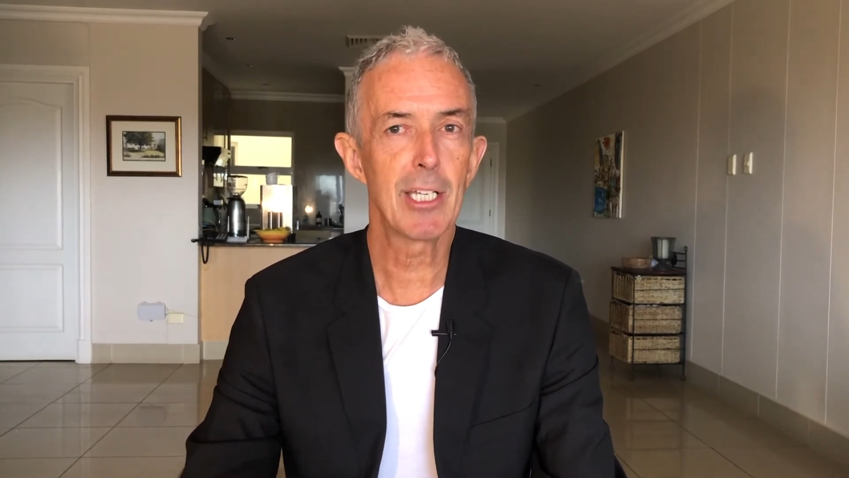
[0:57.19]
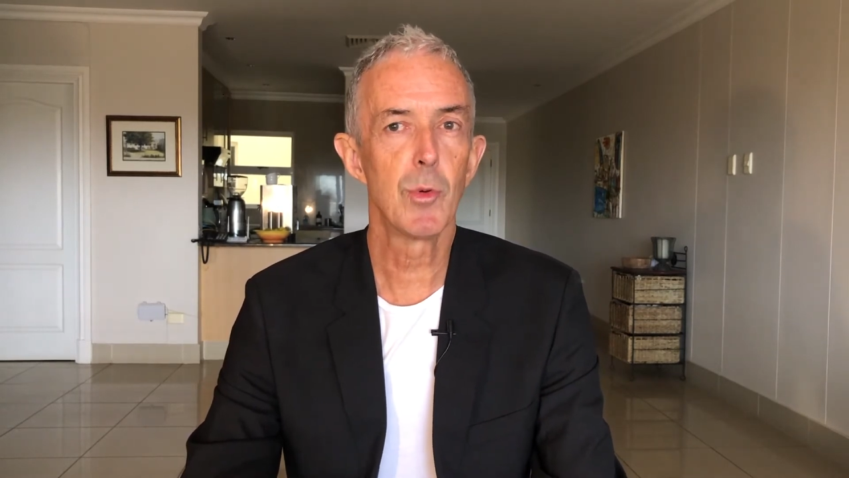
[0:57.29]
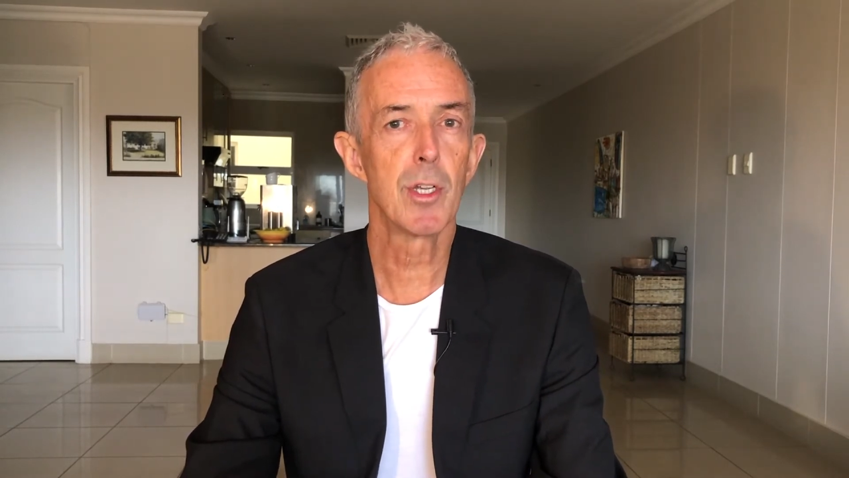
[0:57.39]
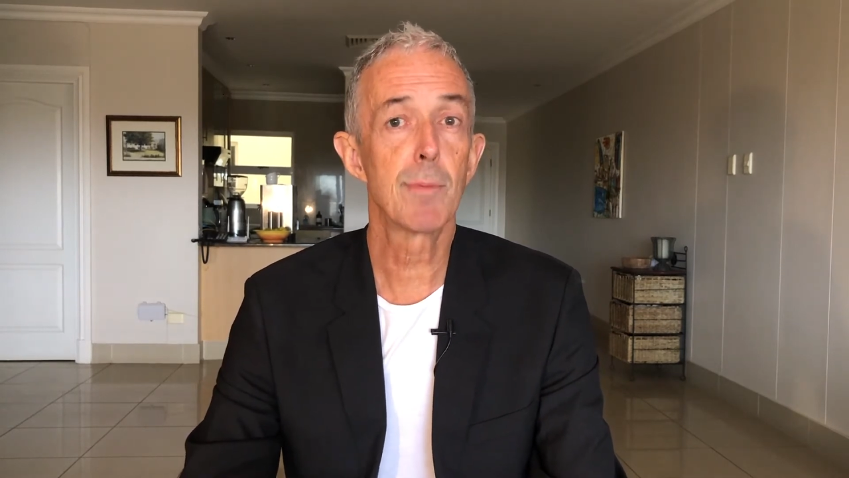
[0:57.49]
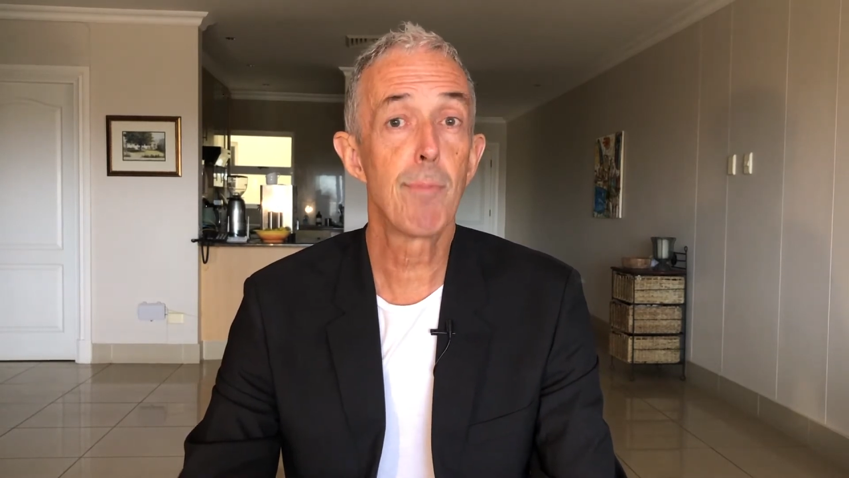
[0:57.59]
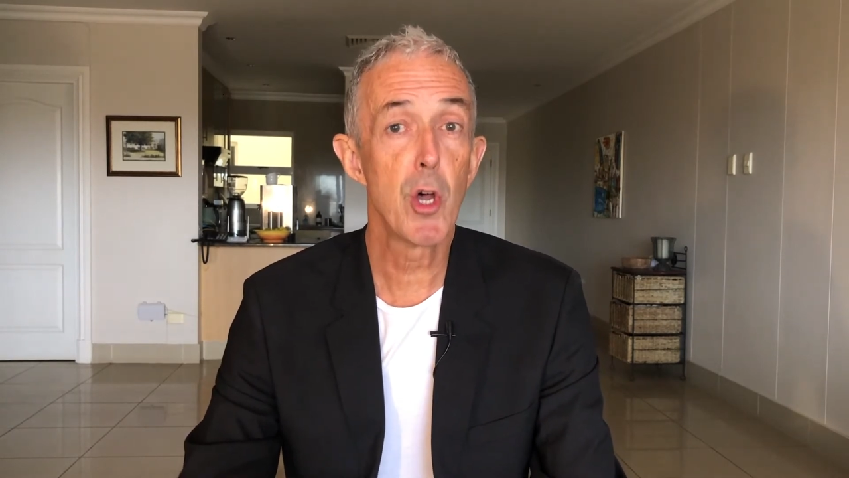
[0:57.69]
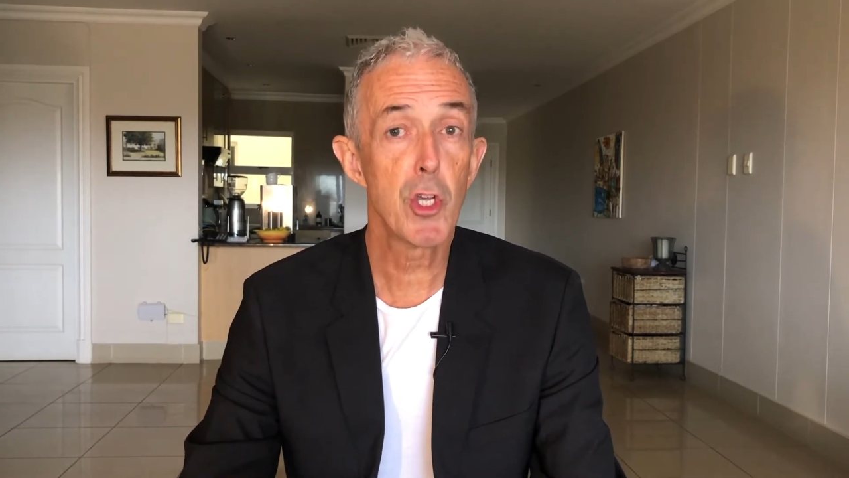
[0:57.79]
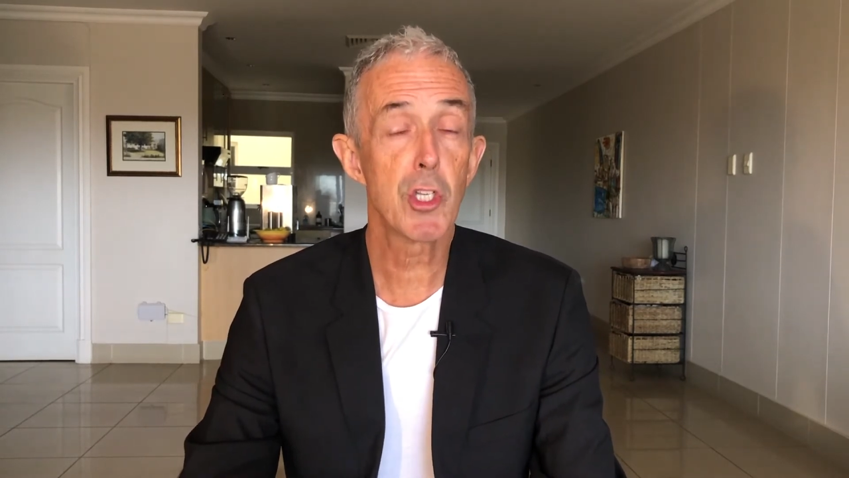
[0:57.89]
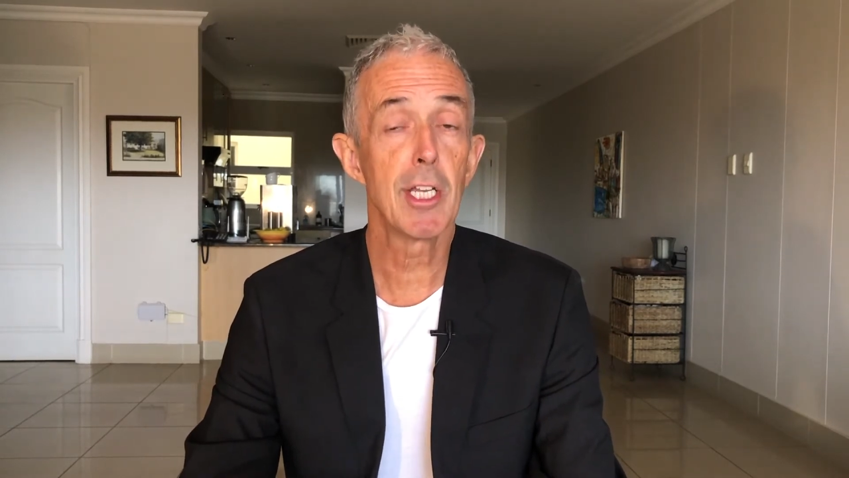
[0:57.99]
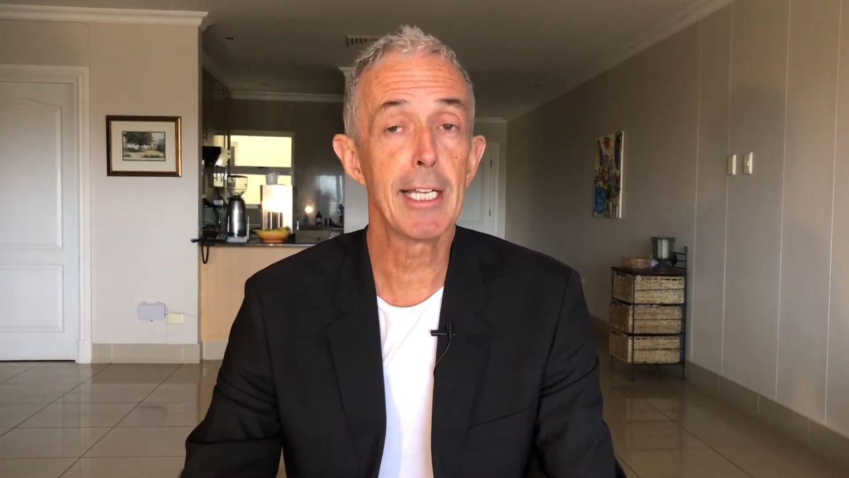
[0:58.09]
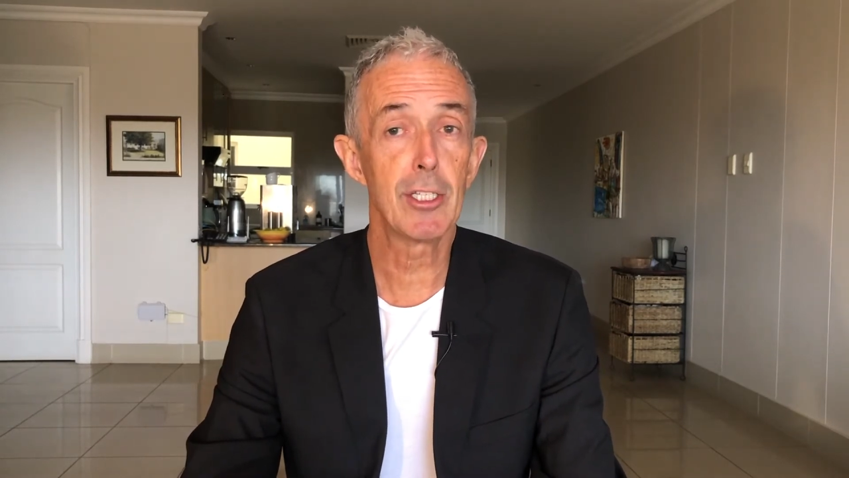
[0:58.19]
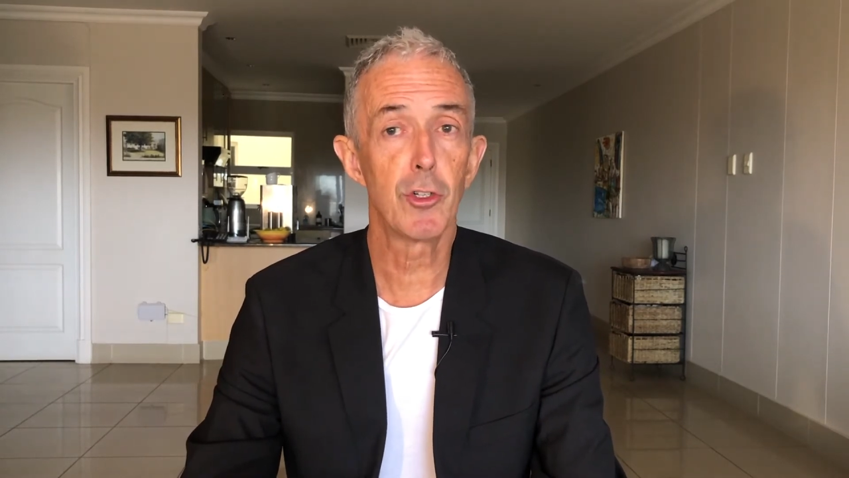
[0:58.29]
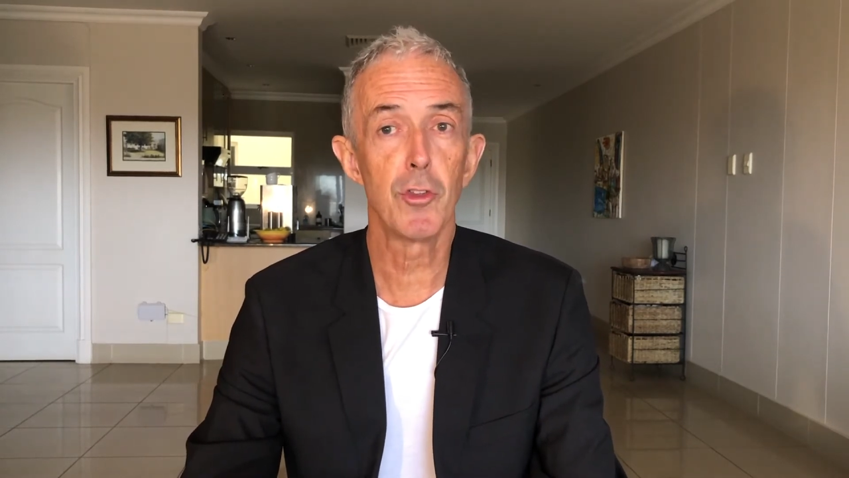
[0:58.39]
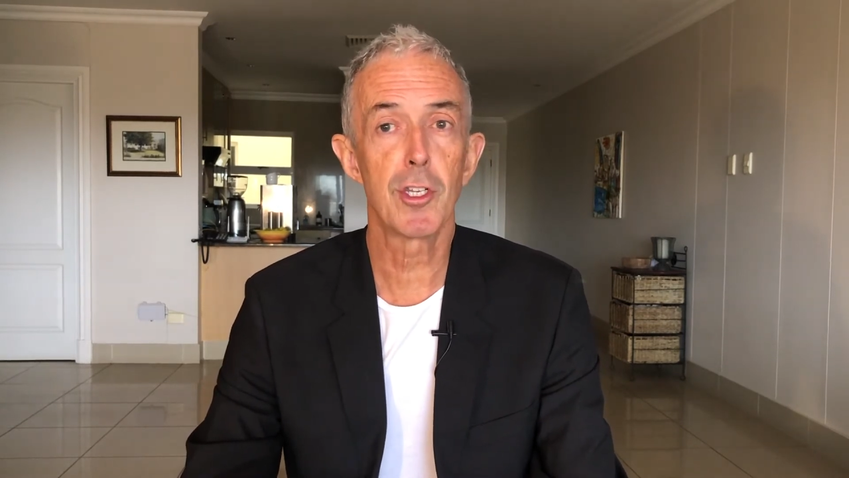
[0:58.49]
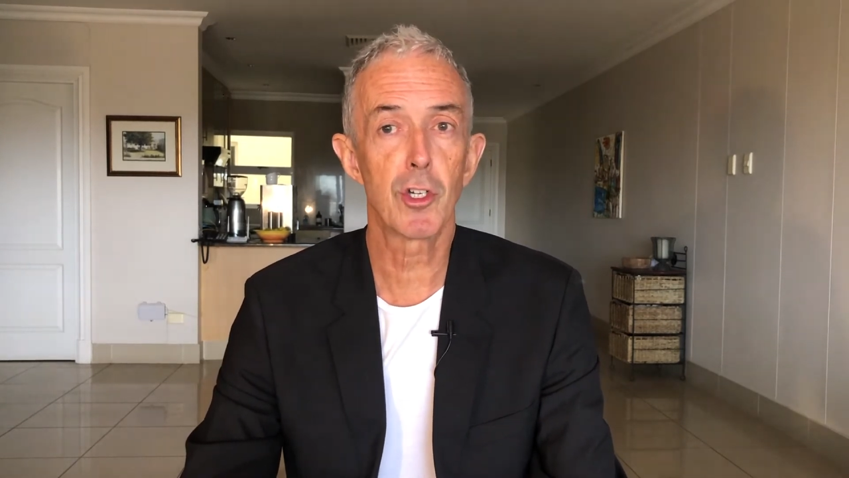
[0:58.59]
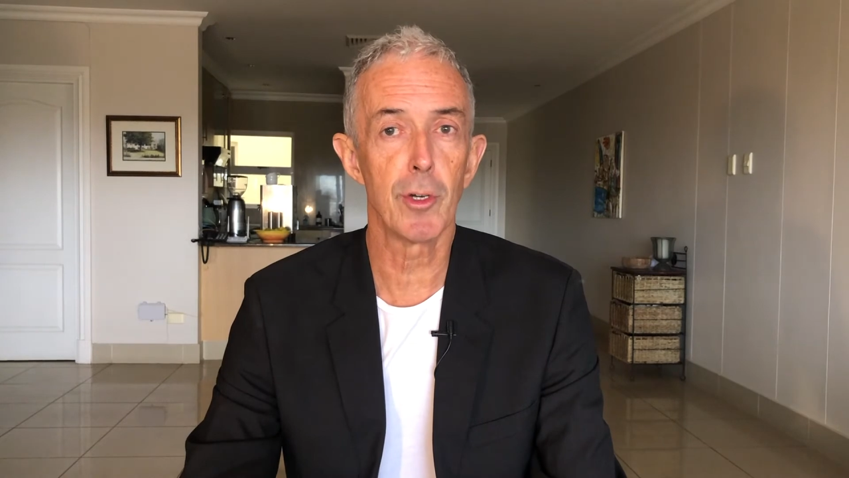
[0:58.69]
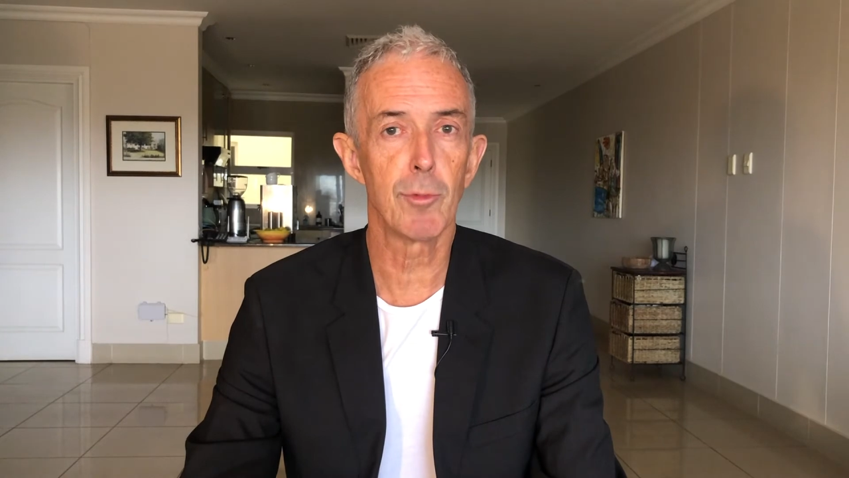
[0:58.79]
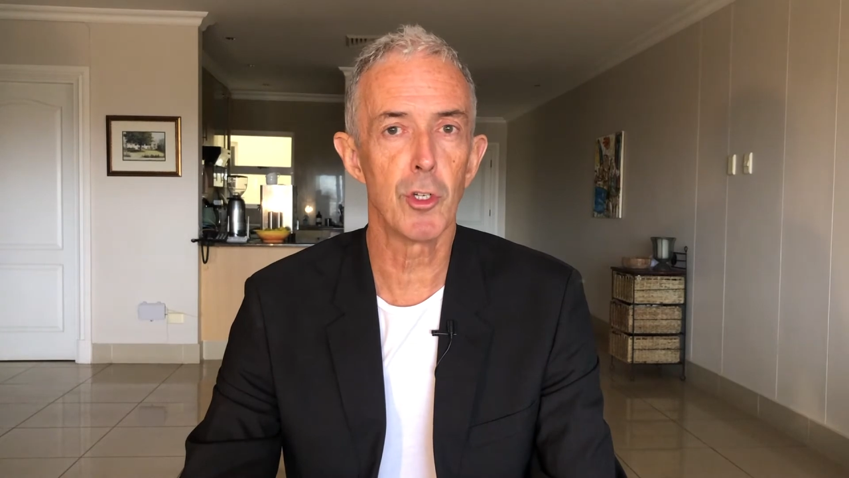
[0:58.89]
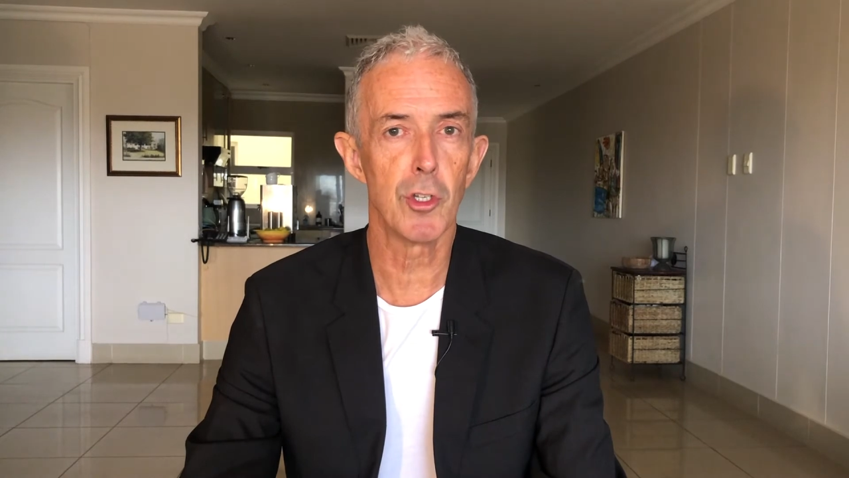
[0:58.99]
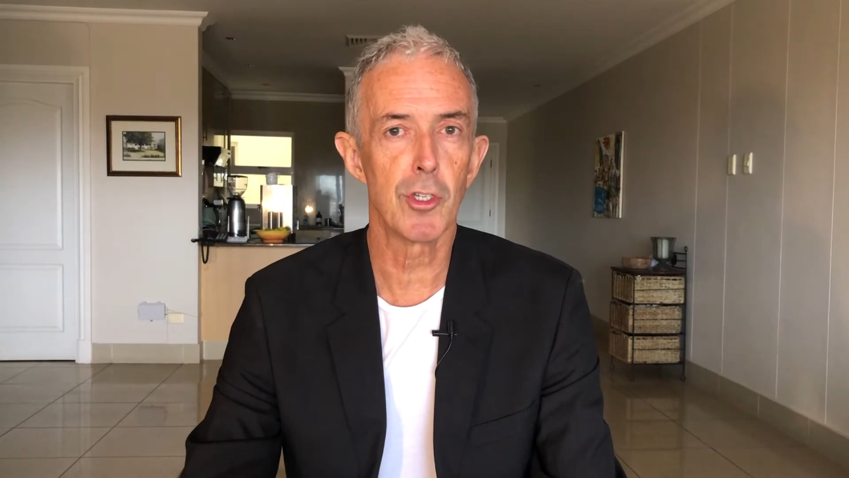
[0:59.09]
to us personally through the
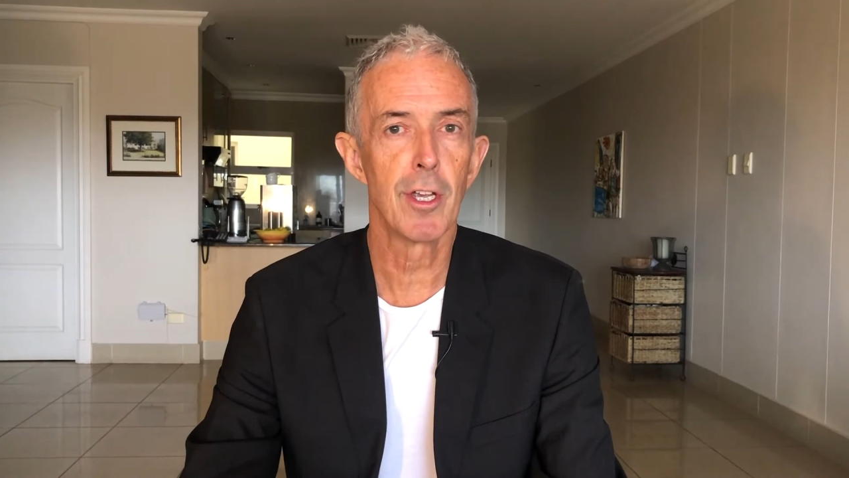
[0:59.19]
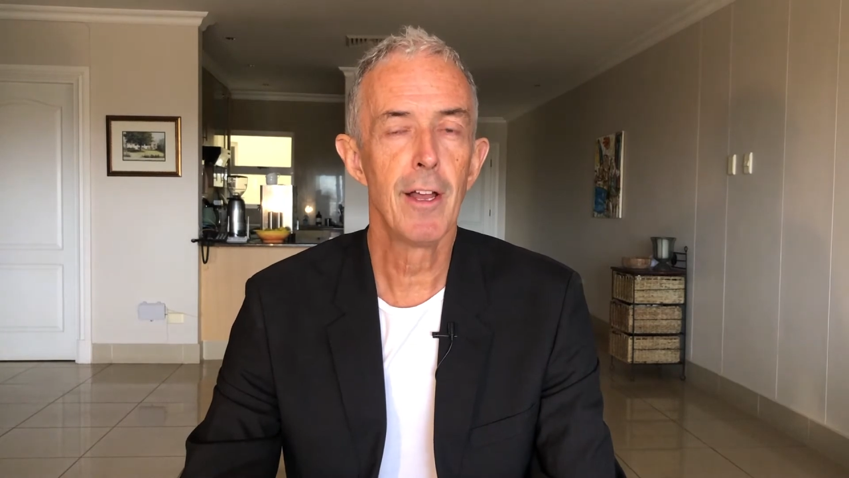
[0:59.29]
scriptures,